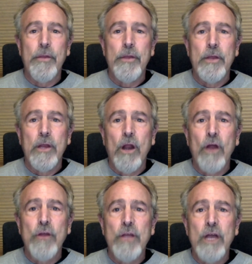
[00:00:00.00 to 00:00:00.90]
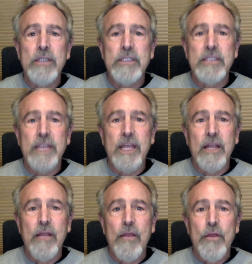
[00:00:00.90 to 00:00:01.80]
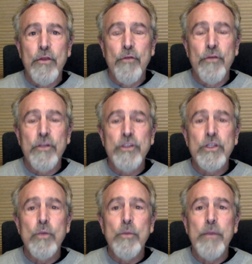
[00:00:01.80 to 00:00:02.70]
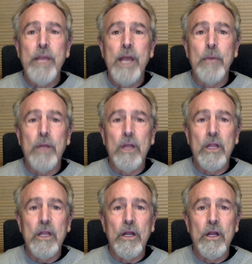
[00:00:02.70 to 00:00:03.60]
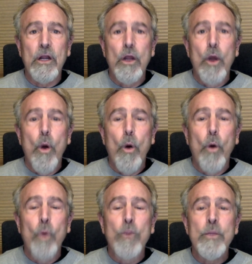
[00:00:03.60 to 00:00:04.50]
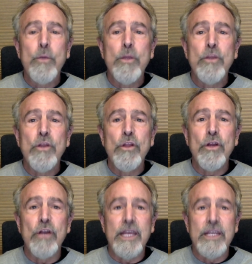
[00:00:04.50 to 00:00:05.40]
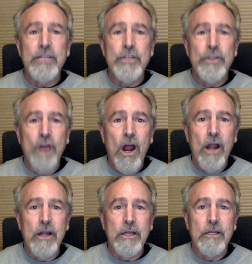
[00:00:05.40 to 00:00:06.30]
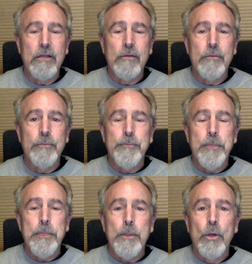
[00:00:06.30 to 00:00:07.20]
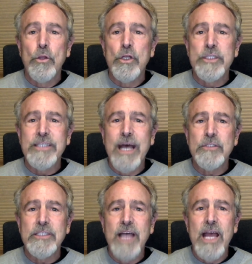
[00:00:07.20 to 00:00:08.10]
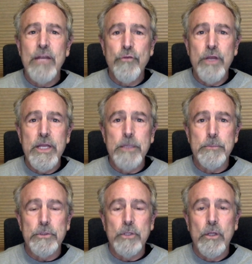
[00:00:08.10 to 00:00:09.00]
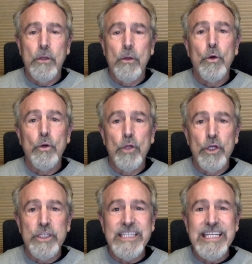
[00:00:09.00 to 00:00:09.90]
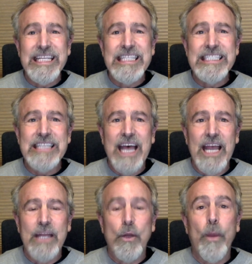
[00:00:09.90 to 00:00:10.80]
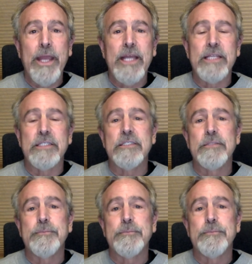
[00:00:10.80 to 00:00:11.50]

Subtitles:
Carl Jung said, "Your vision will become clear only when you look into your heart. Who looks outside dreams. Who looks inside awakens."